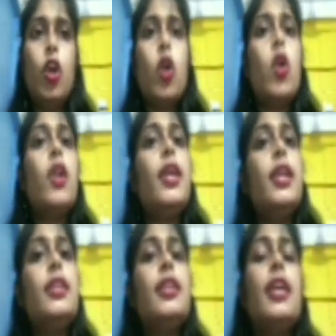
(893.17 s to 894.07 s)
or
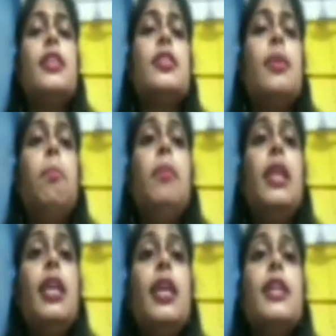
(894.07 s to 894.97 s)
it takes the
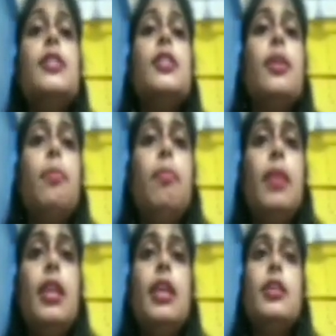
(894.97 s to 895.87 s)

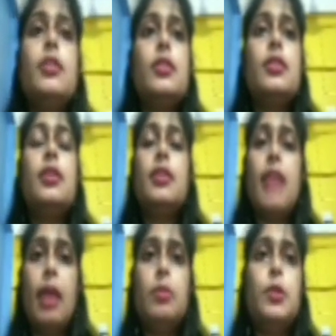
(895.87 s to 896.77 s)
millions
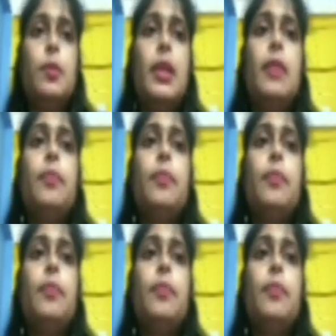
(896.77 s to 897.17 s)
time span.